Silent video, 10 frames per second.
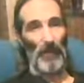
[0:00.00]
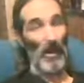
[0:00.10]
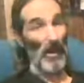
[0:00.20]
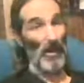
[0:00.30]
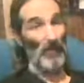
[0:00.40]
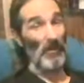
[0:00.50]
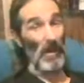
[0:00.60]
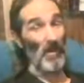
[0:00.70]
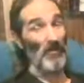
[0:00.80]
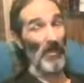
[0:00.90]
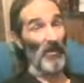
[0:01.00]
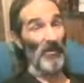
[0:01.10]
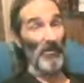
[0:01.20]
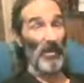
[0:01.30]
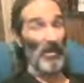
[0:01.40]
And I'm not
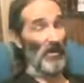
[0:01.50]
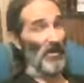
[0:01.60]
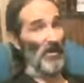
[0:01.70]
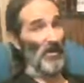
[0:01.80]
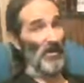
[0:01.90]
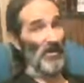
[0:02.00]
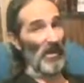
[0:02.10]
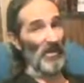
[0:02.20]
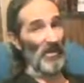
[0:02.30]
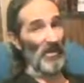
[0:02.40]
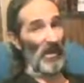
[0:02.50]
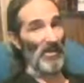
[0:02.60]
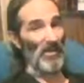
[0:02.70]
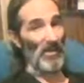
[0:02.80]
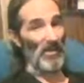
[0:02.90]
voting for any of those other
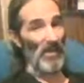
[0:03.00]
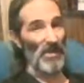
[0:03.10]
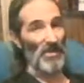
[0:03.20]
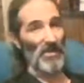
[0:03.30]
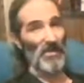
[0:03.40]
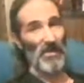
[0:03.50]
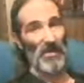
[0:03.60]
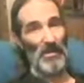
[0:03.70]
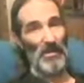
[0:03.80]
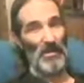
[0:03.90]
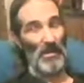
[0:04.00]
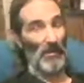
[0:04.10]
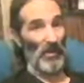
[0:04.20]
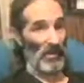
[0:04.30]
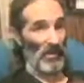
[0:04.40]
Democrats. They're crazy. They
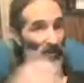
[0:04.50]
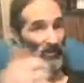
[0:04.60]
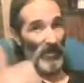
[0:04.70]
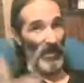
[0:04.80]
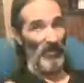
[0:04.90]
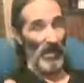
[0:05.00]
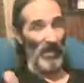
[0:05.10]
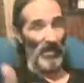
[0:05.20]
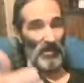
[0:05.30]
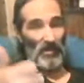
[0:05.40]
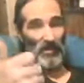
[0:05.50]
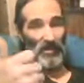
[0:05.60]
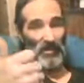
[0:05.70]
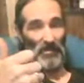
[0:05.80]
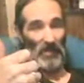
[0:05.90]
want to give away
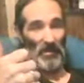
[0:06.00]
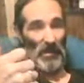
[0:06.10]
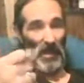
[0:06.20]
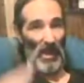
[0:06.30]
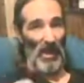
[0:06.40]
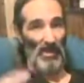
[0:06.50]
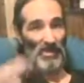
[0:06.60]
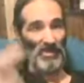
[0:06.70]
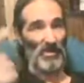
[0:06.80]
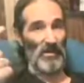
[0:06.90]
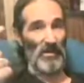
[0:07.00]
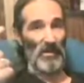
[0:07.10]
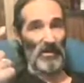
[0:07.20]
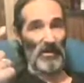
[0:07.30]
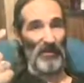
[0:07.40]
medical, housing,
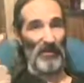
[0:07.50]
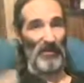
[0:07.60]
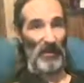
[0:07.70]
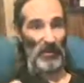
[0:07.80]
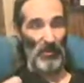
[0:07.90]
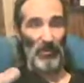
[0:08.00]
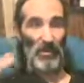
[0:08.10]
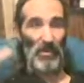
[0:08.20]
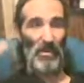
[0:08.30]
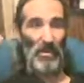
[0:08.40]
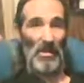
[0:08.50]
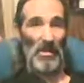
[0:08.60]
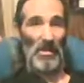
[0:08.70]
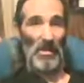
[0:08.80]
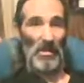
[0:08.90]
food,
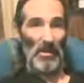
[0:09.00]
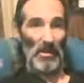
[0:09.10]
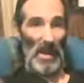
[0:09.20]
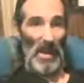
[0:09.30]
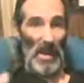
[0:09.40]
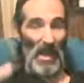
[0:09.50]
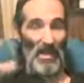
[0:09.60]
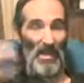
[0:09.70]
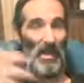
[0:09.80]
land.